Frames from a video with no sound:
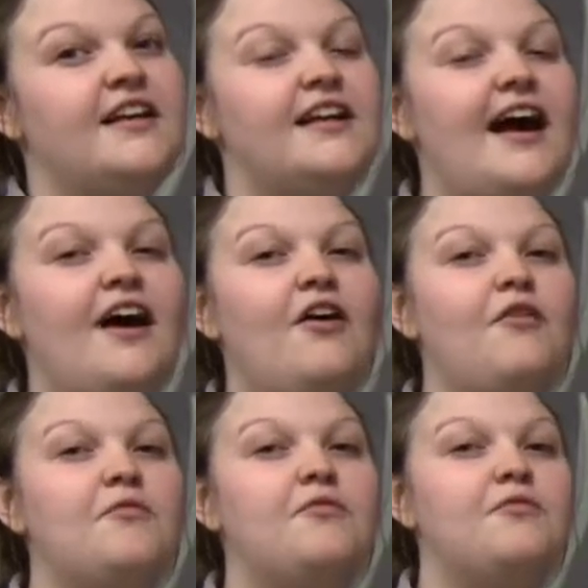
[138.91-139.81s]

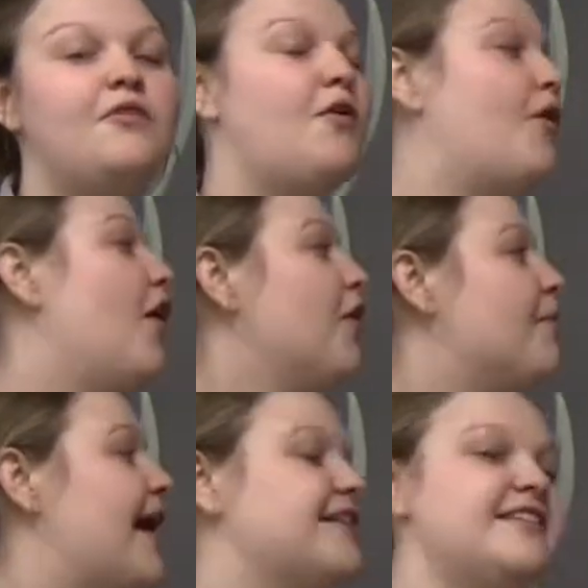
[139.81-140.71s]
Now, I'll
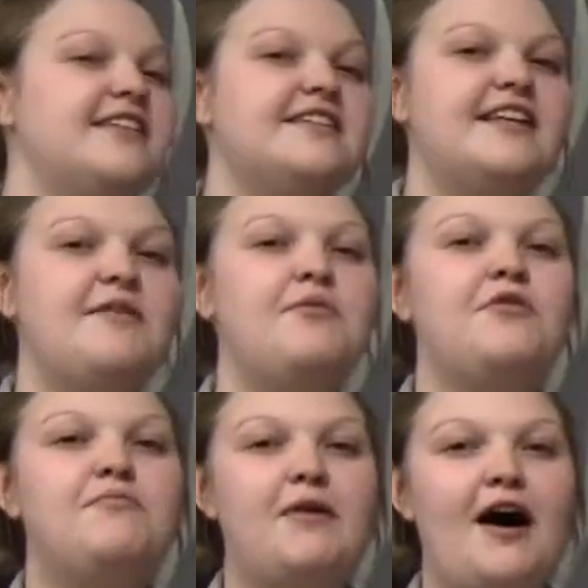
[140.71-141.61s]
go back to the example
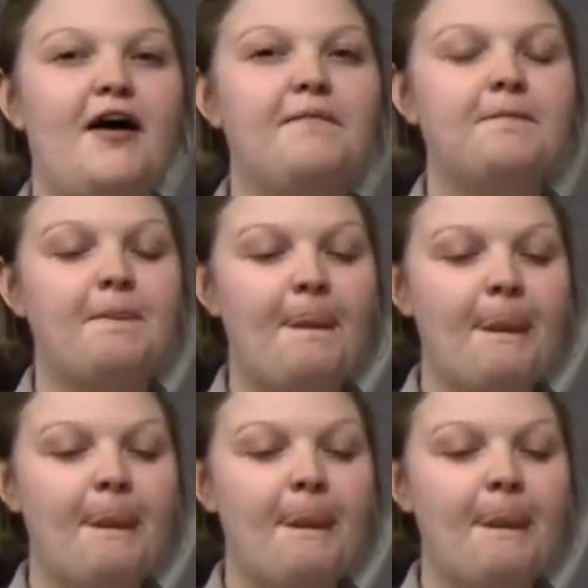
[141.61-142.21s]
with Bob.